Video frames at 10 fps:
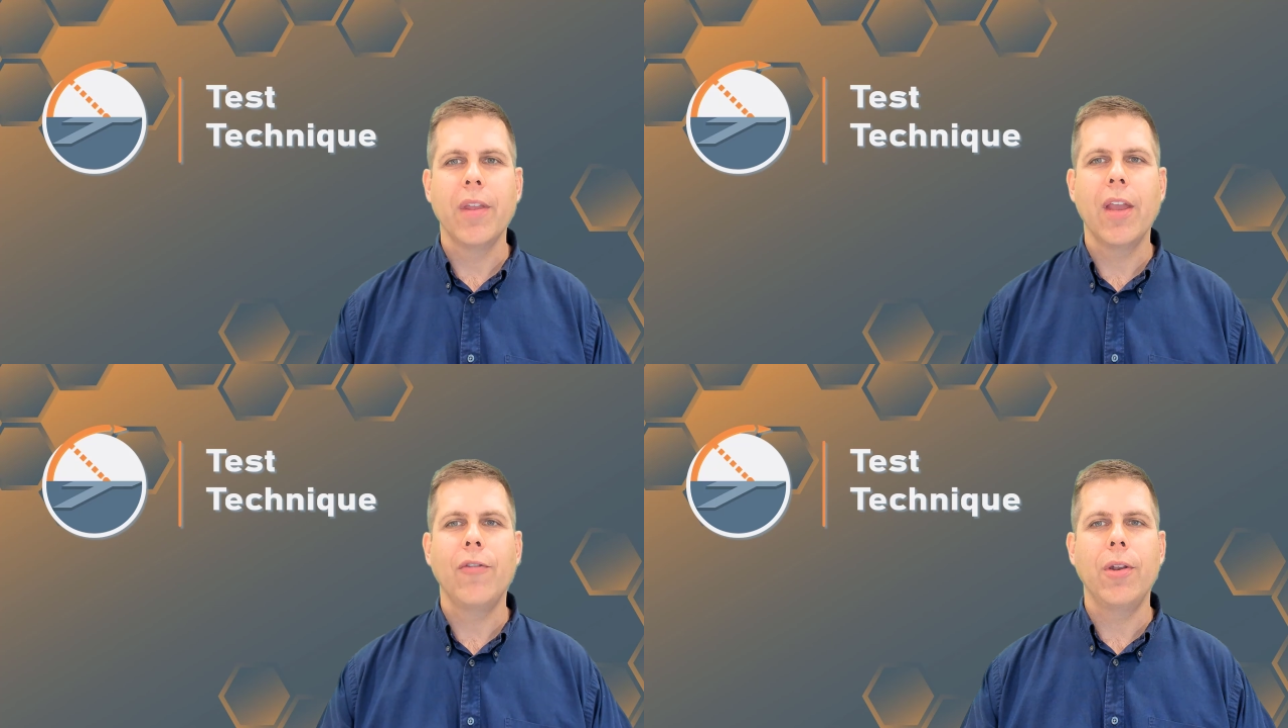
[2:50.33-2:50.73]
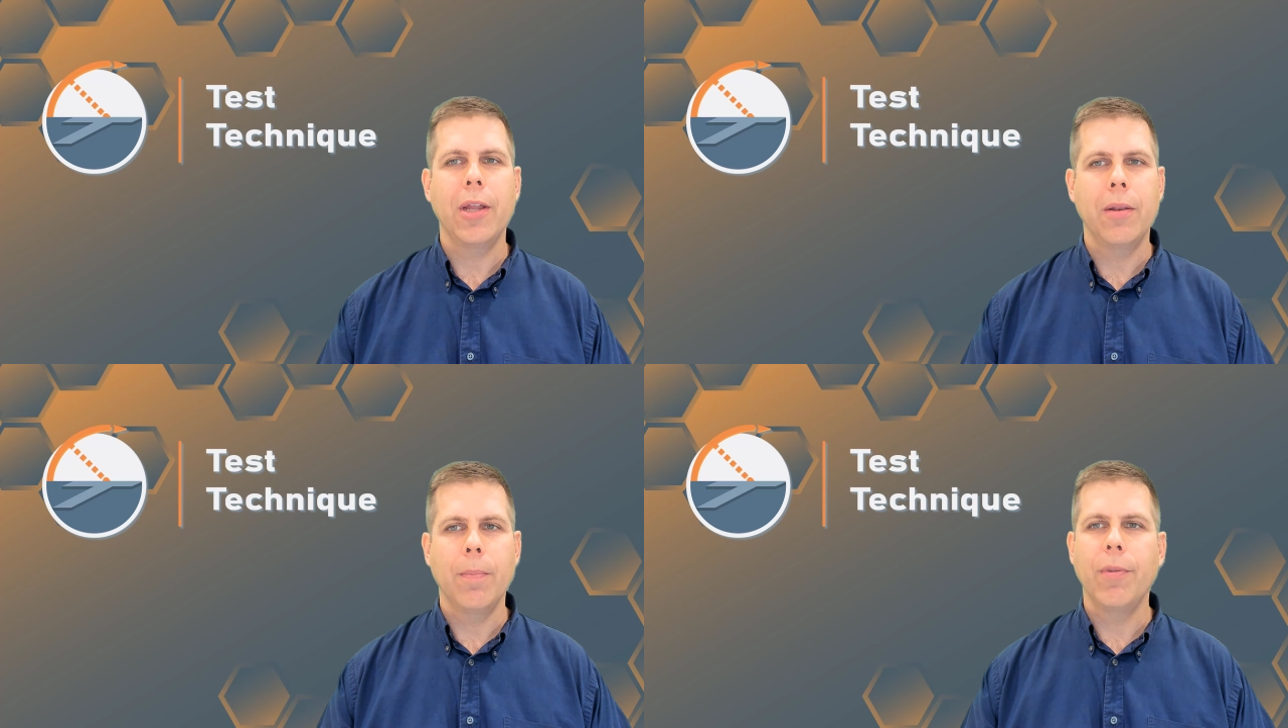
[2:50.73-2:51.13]
If you
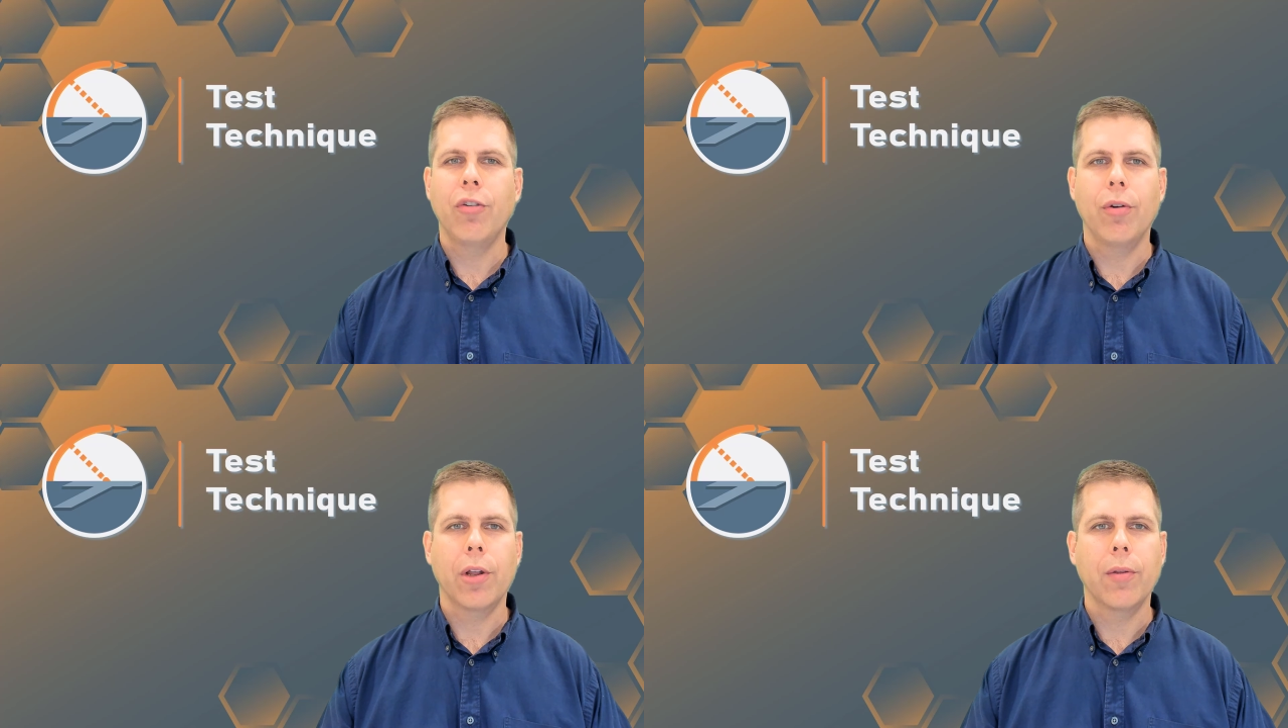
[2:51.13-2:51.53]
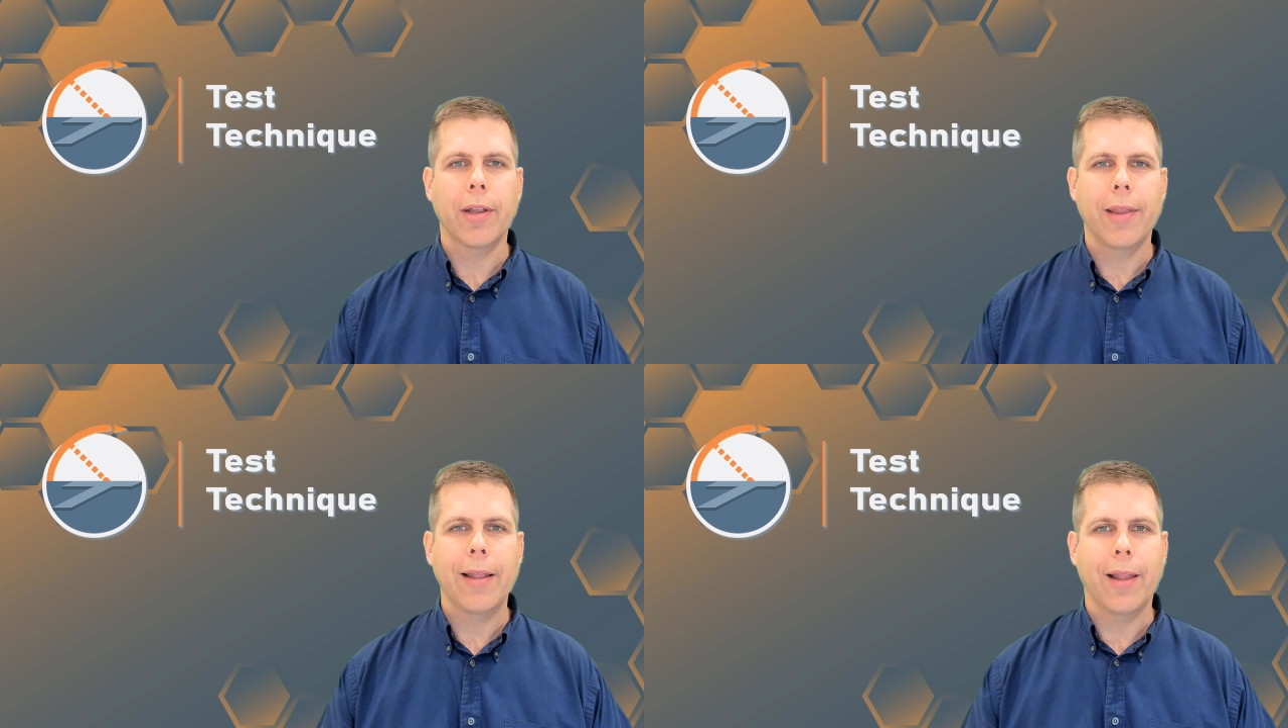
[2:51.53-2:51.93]
did, be sure to click
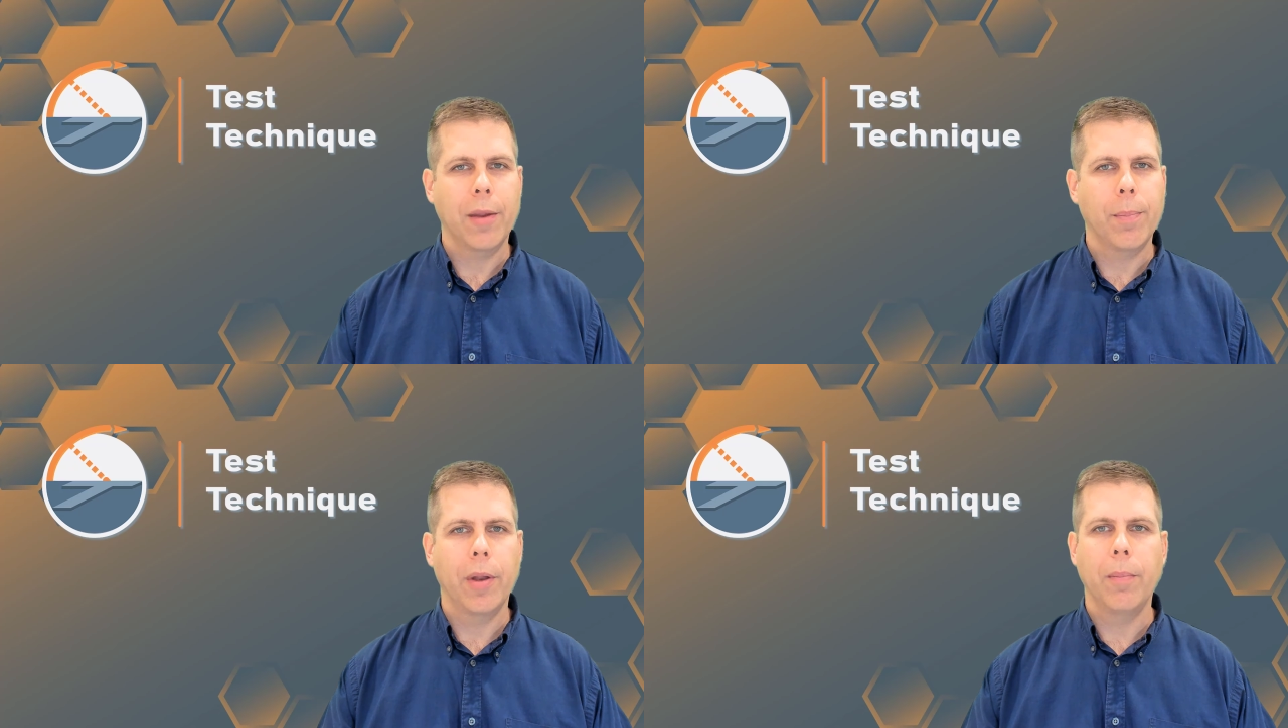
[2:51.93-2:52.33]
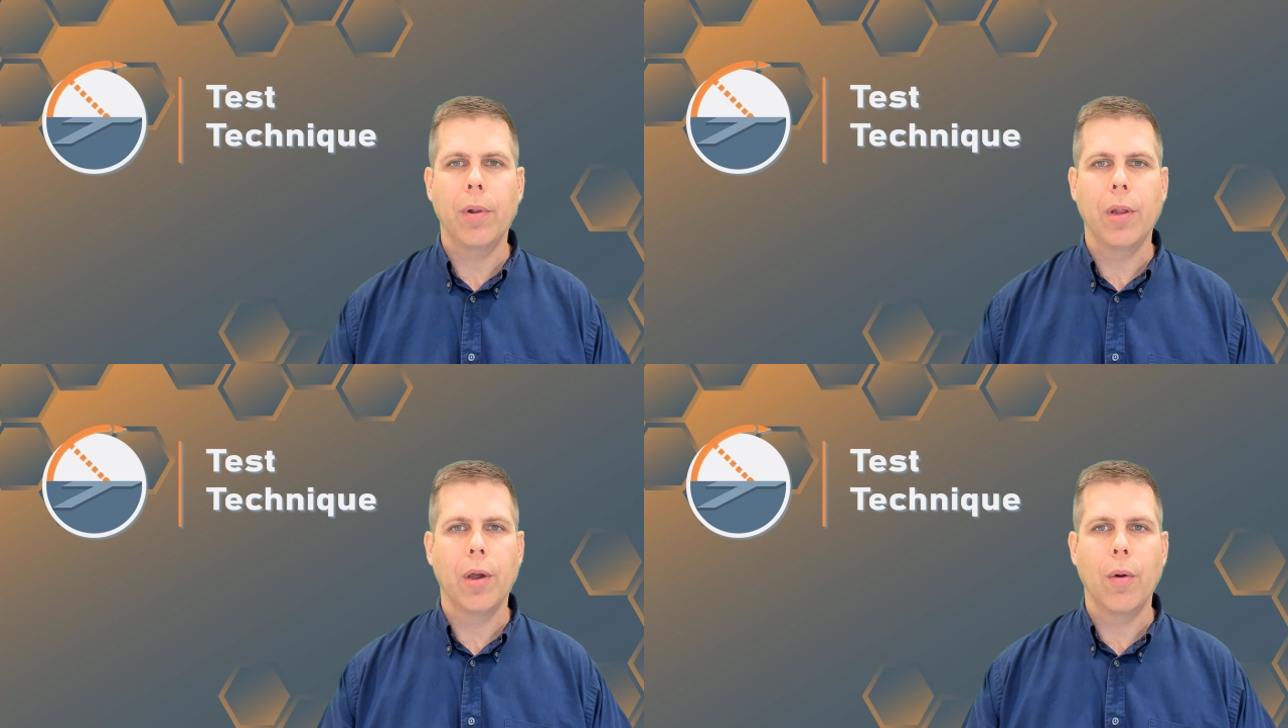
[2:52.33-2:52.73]
that like button
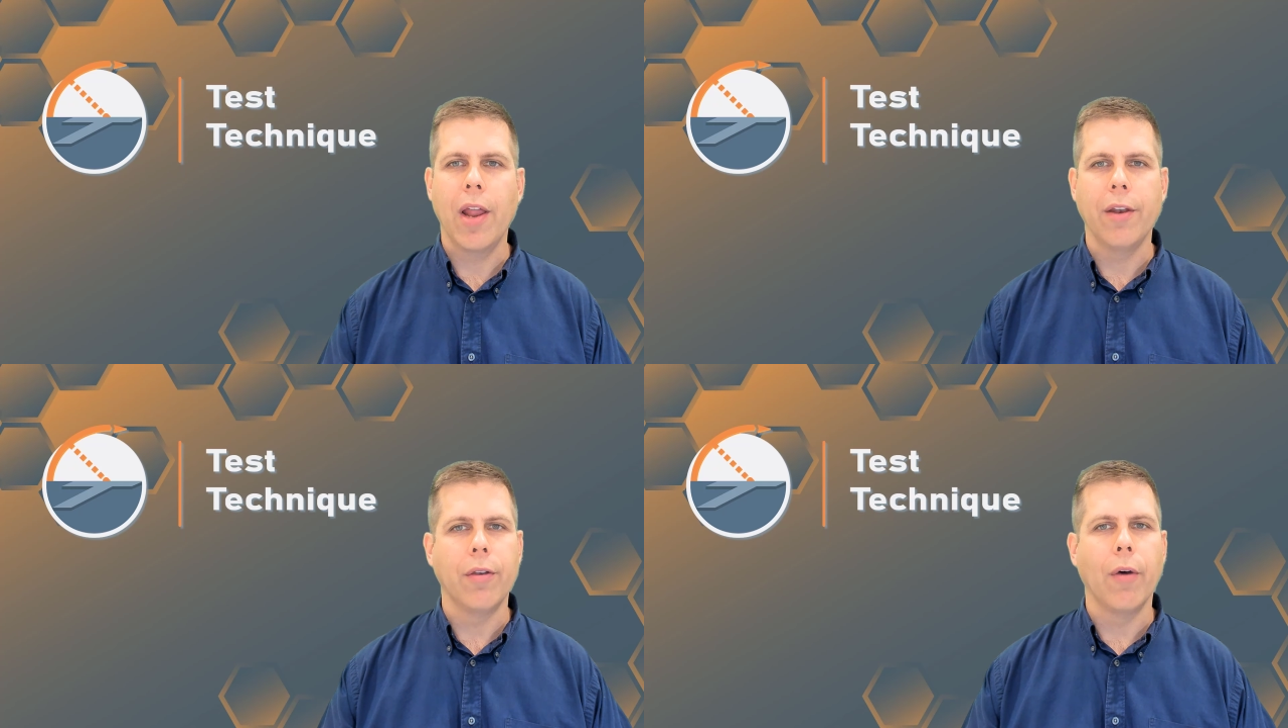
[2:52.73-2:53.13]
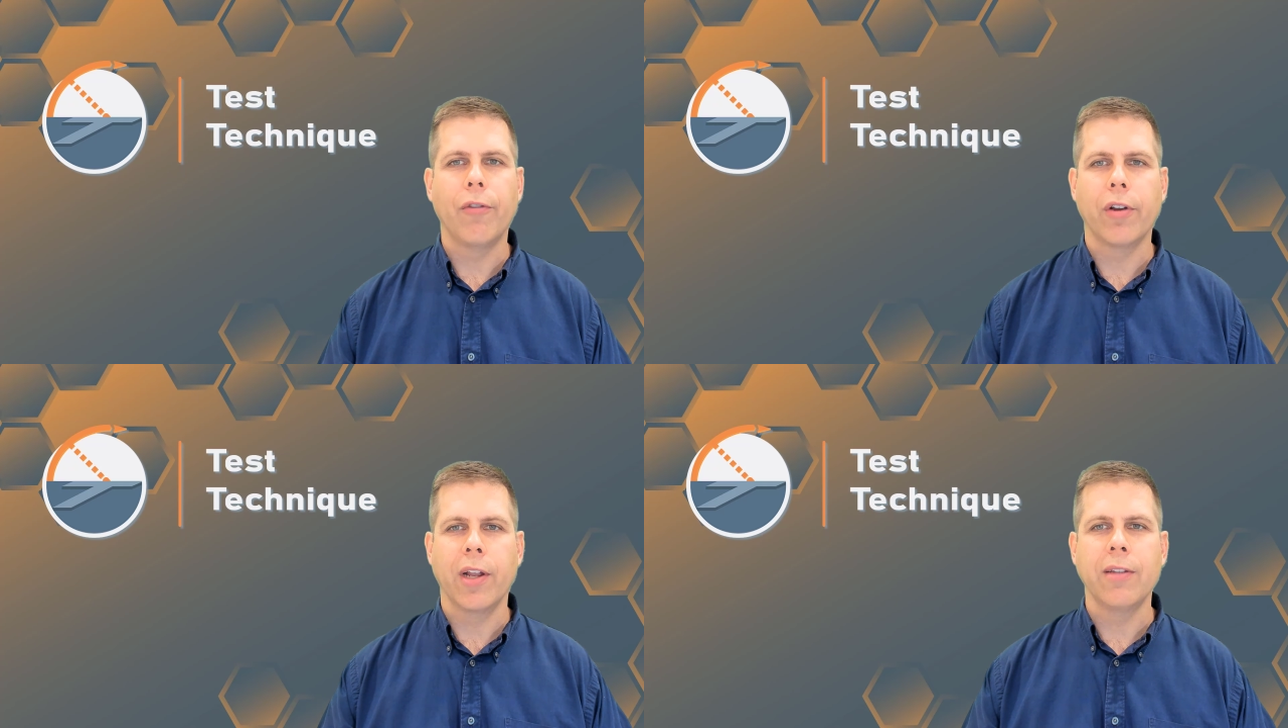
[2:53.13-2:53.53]
below and don't forget